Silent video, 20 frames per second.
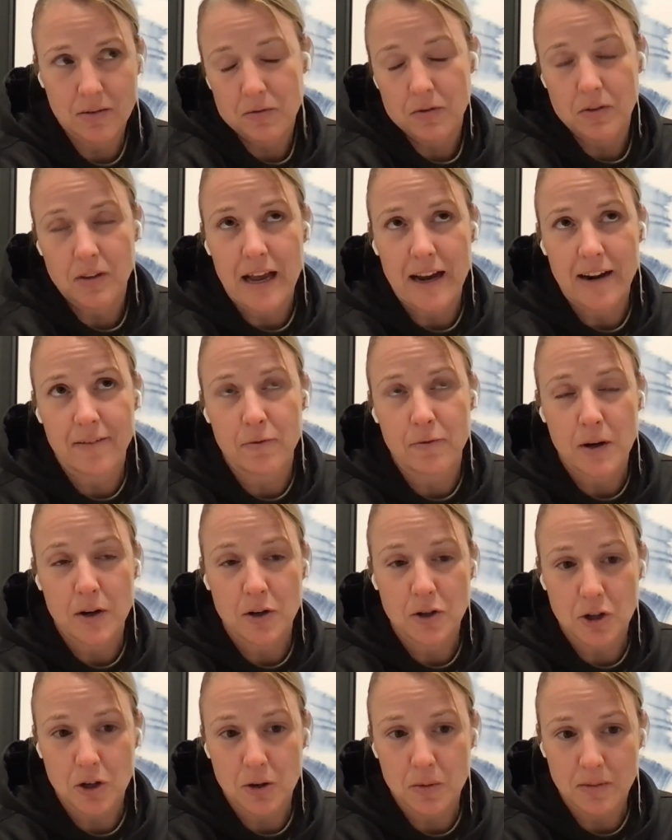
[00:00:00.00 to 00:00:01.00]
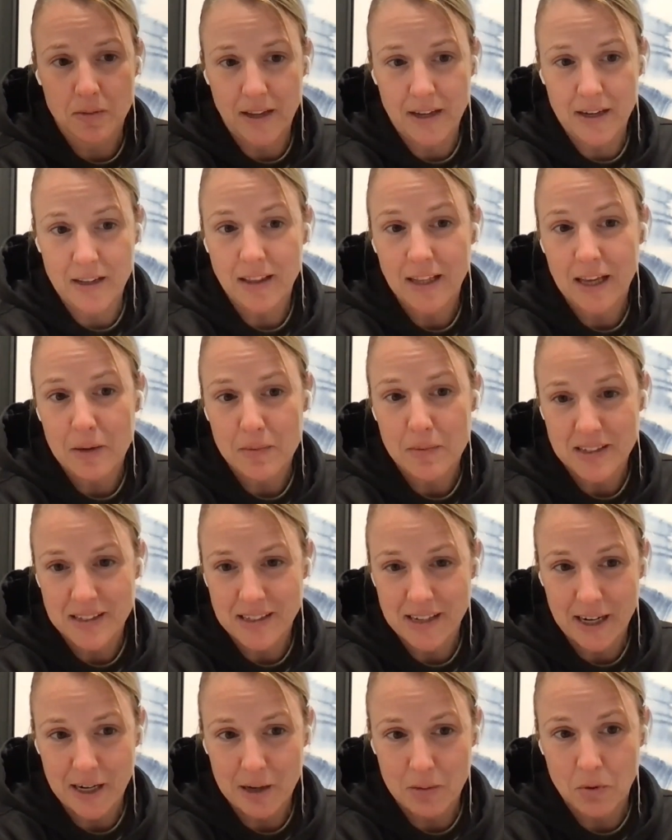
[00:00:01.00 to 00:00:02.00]
for lack of a better term, like a
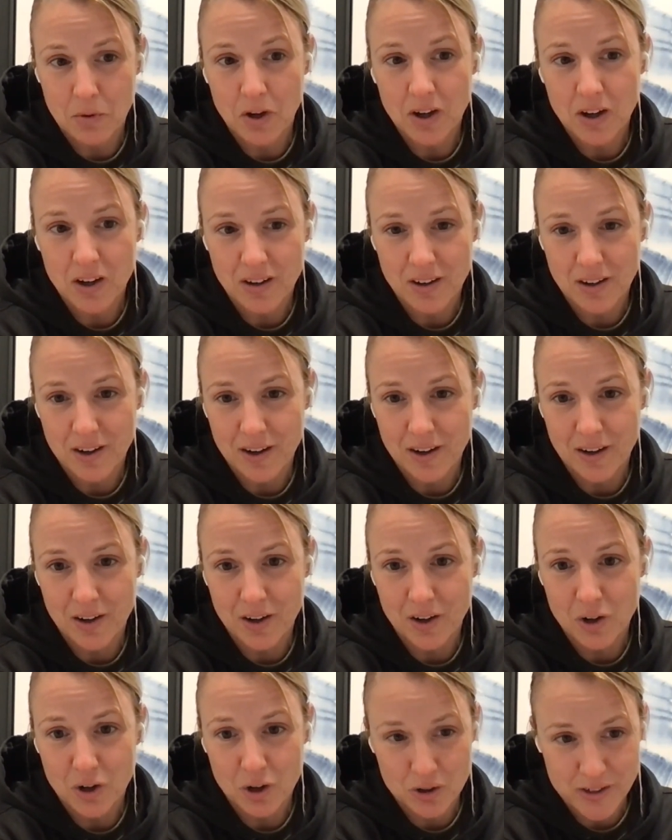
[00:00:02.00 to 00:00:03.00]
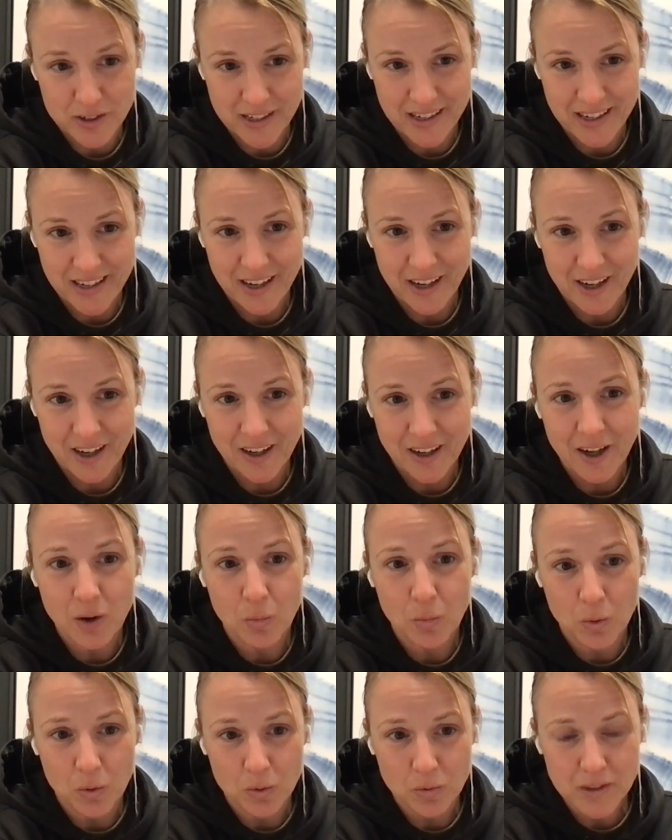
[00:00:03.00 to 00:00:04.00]
layman's handbook on nursing care
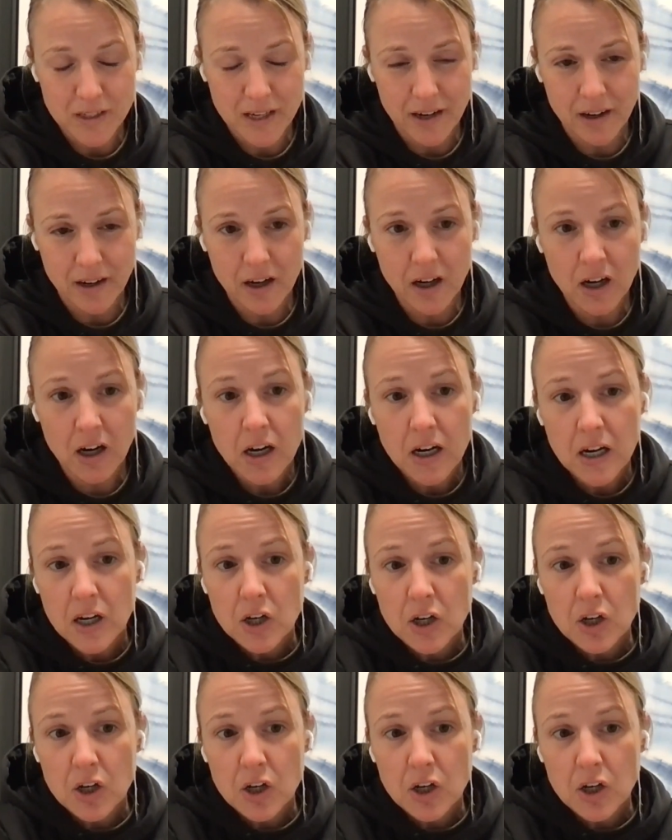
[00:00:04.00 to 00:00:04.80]
and wound care